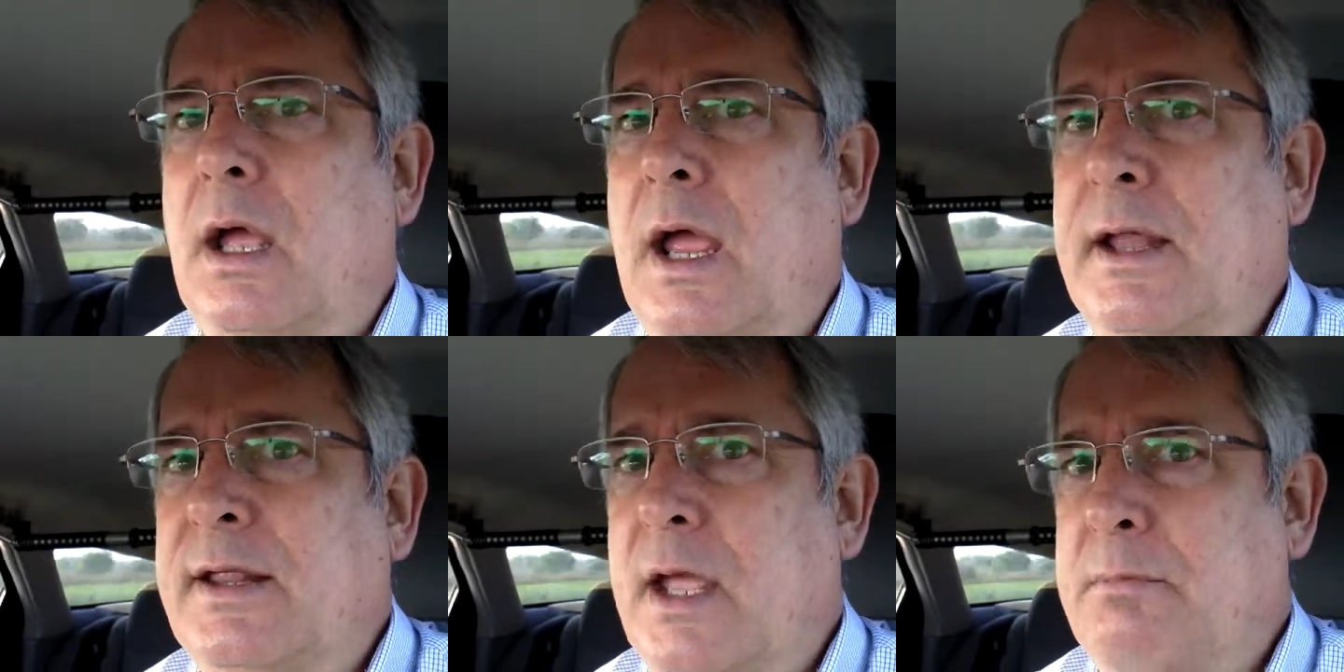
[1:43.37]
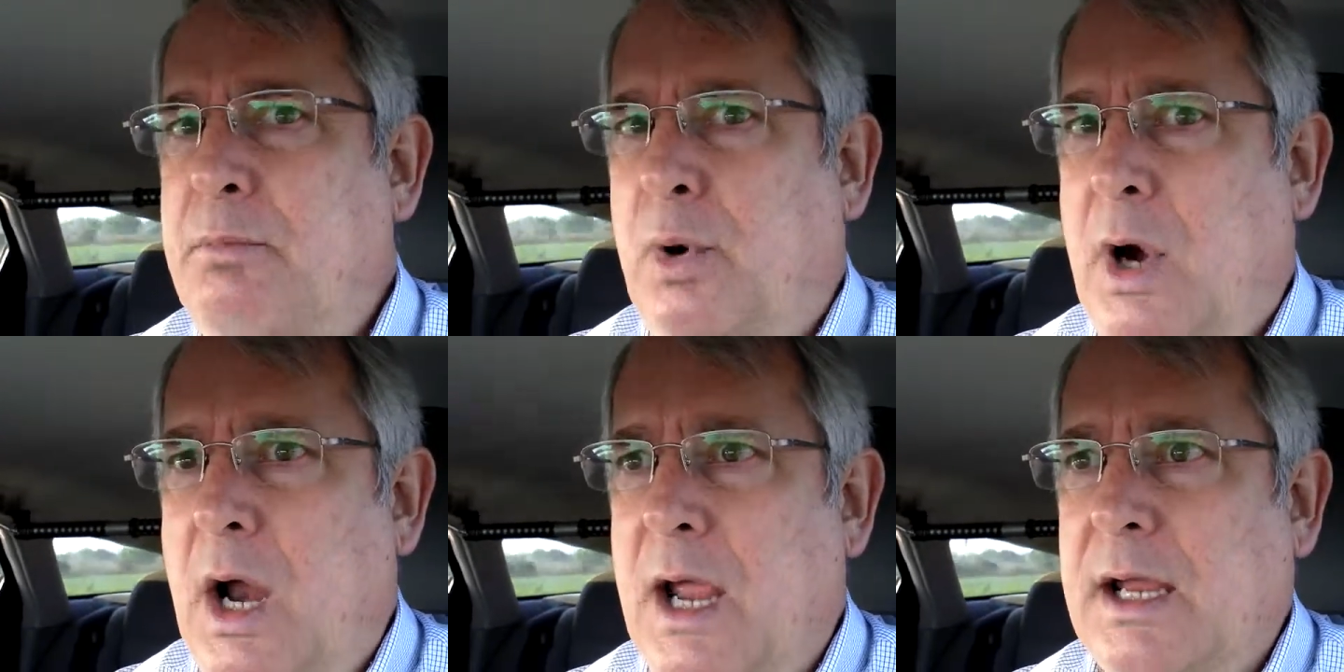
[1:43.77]
and they
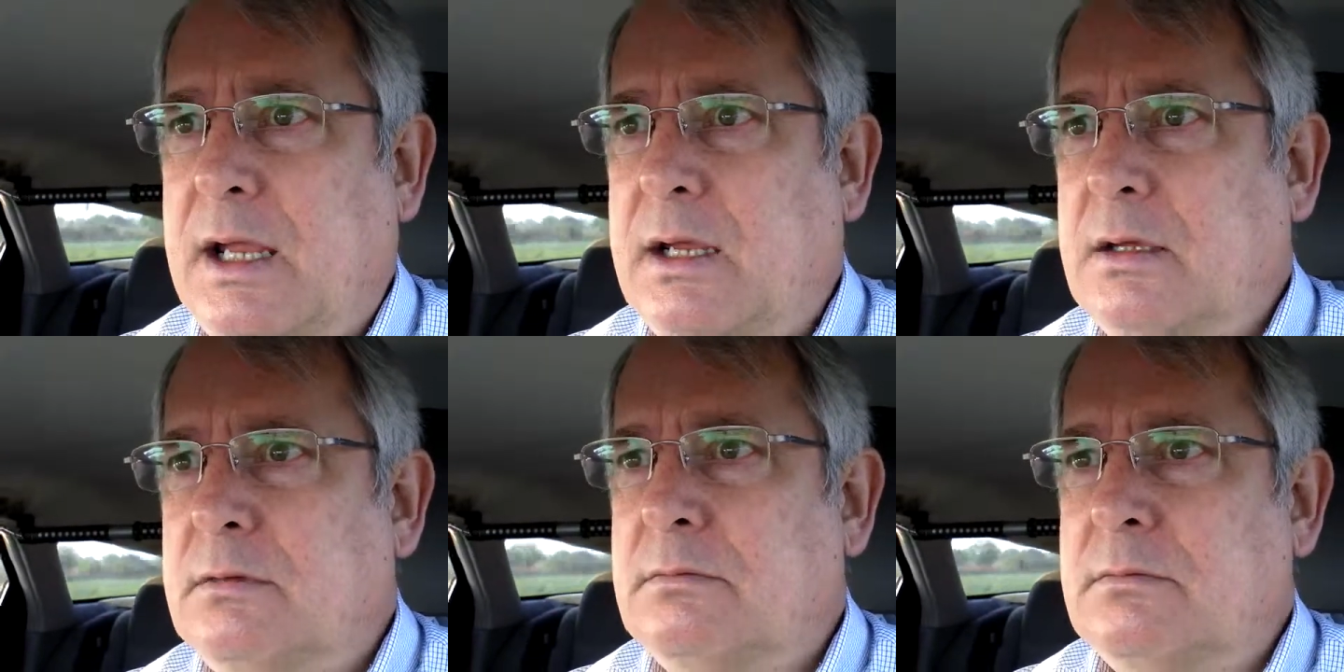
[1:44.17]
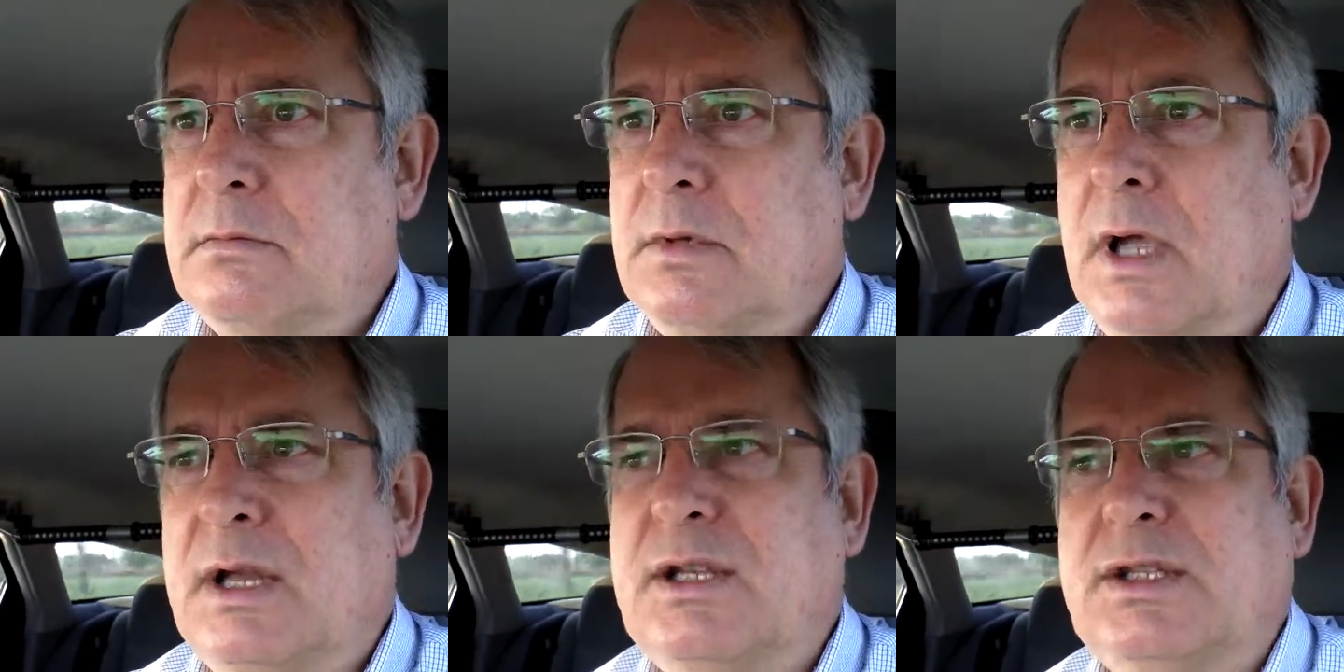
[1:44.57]
brake
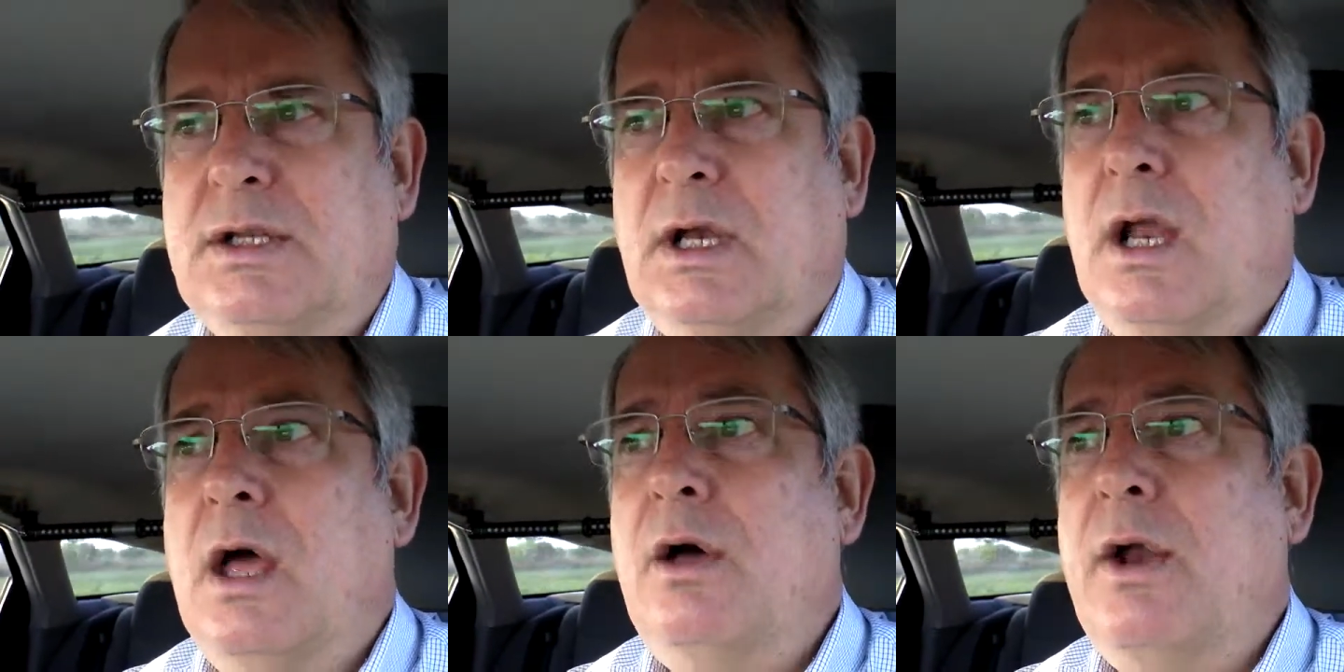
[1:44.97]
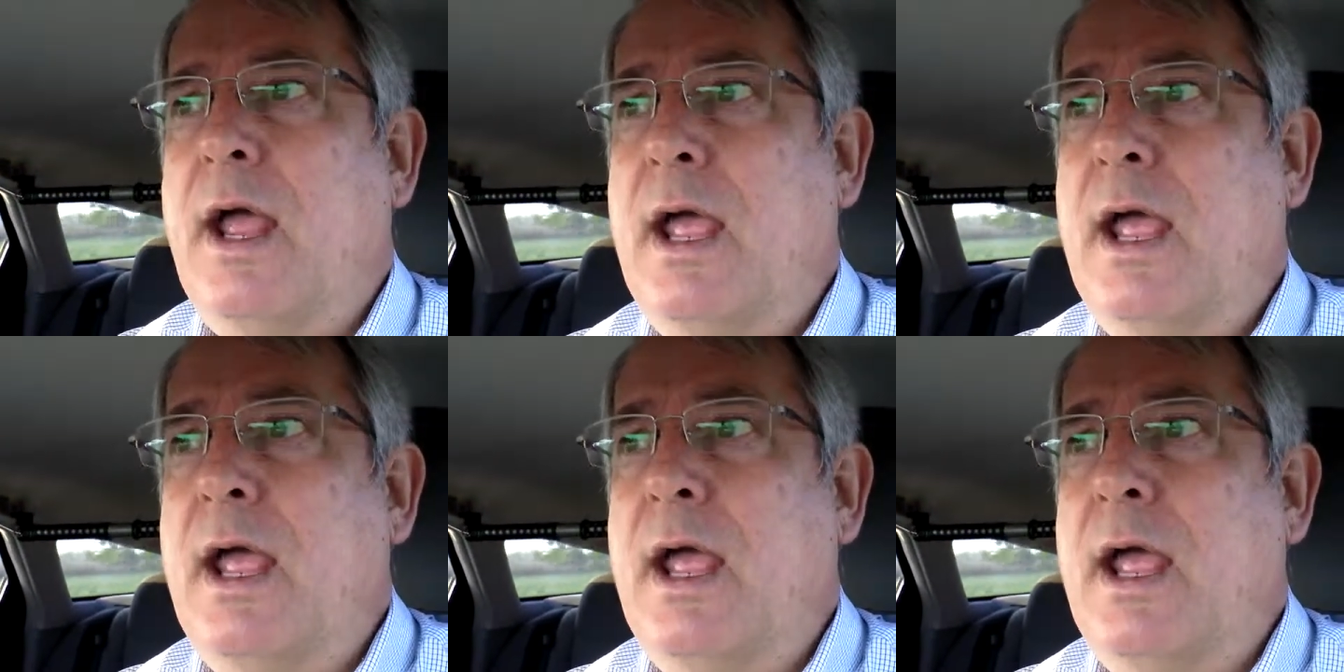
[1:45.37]
and slow